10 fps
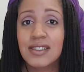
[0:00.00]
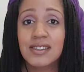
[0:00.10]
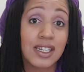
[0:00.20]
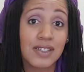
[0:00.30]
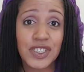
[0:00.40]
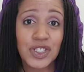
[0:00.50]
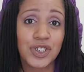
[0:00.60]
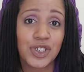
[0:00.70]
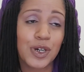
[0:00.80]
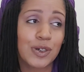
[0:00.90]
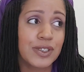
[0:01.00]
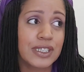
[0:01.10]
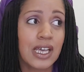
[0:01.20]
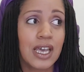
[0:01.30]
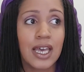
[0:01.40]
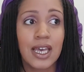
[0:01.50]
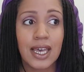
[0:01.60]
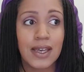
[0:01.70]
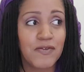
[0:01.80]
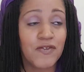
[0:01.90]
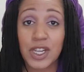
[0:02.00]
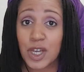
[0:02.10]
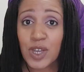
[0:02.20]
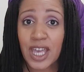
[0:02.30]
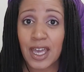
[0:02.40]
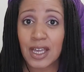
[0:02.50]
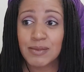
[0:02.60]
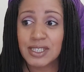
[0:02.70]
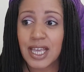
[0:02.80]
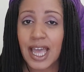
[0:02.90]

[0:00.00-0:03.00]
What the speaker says: television shows, video games,